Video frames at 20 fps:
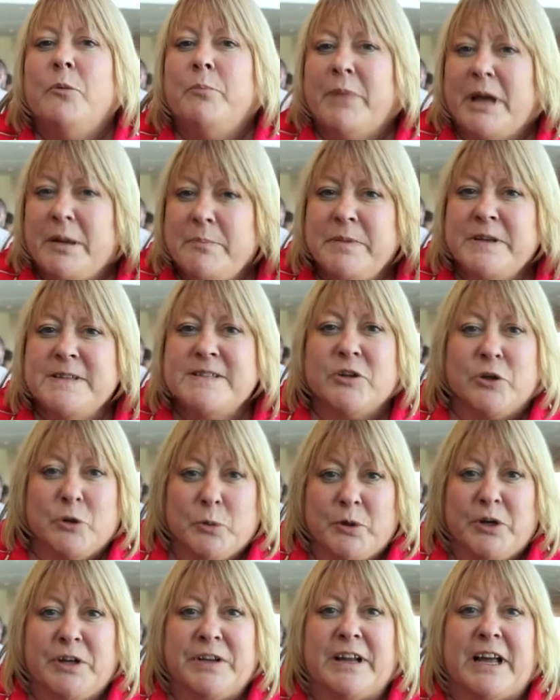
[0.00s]
Members who
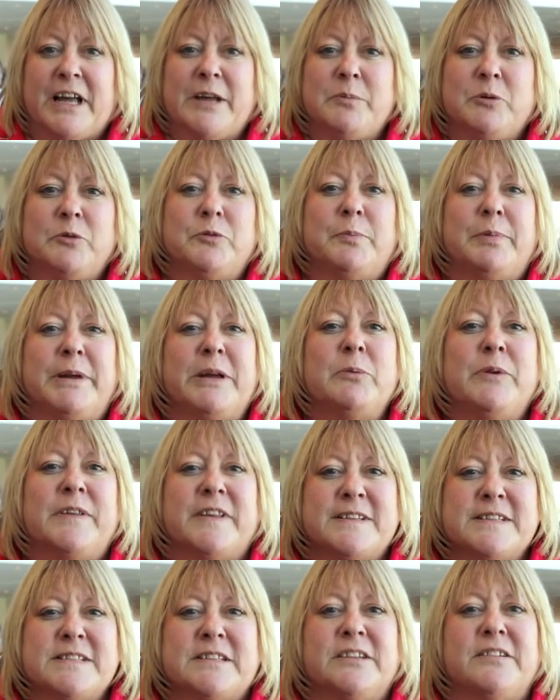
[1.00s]
weren't able to be with
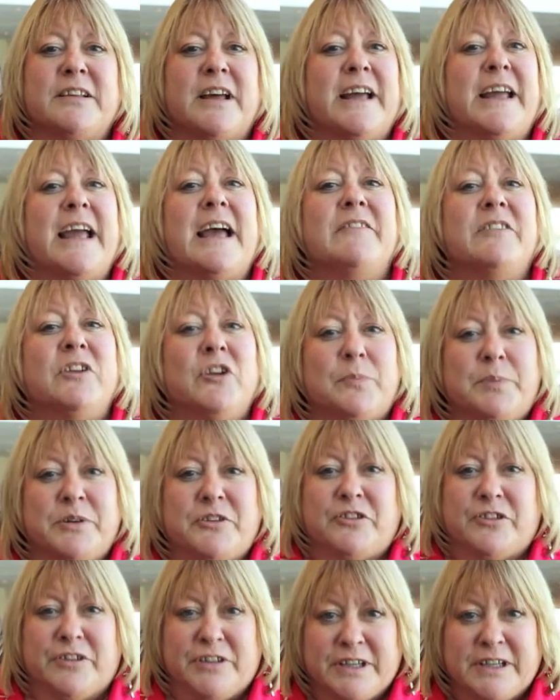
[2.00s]
us today have an
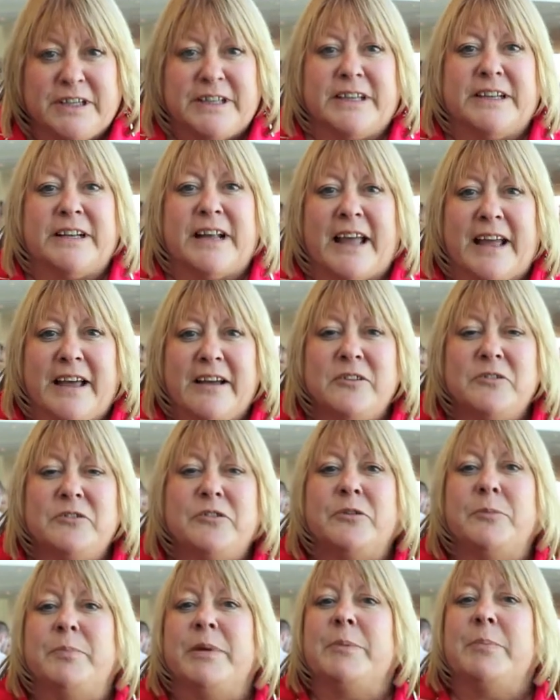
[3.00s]
opportunity now
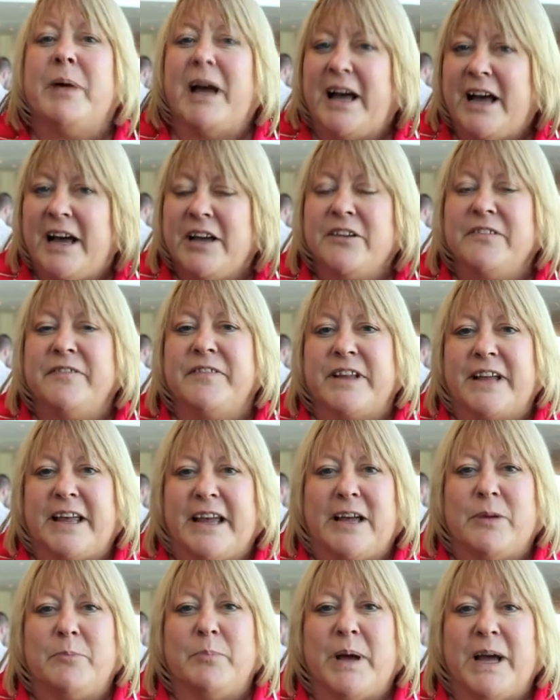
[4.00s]
to be part of the
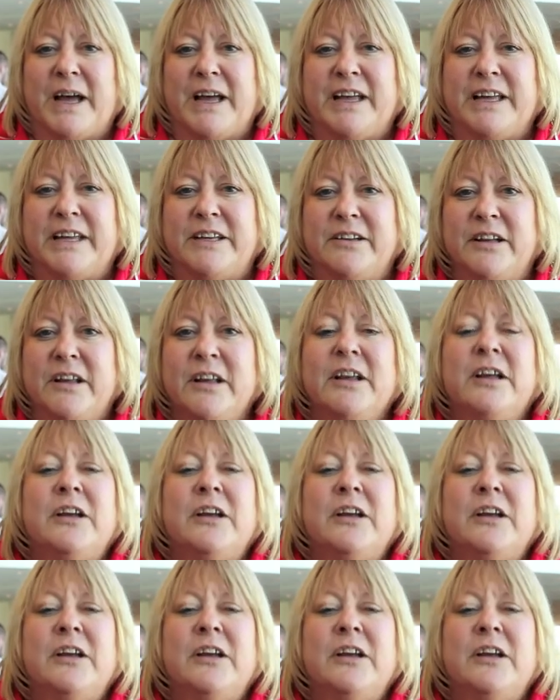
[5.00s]
campaign,